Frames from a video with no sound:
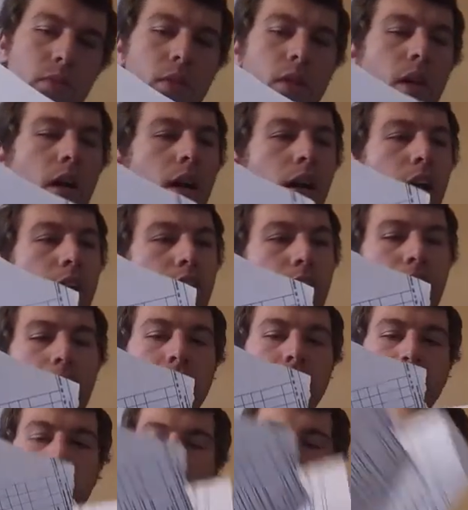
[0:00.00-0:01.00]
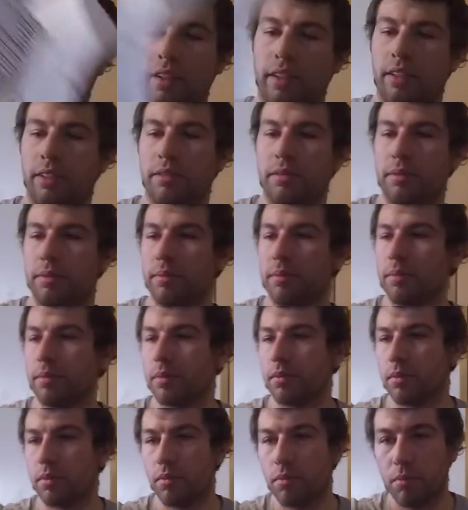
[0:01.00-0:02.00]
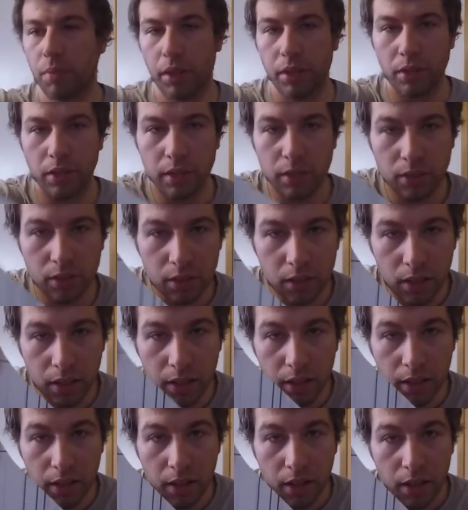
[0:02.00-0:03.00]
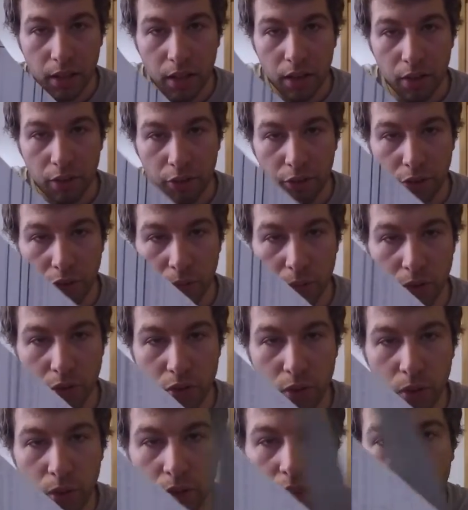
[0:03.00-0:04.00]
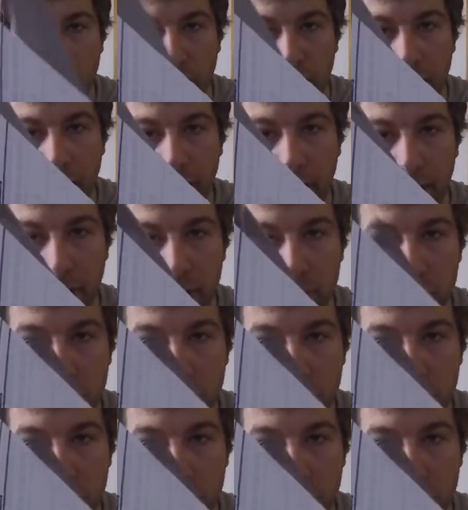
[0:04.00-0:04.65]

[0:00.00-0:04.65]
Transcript: oh, I found a nick. But you can see for the majority of that how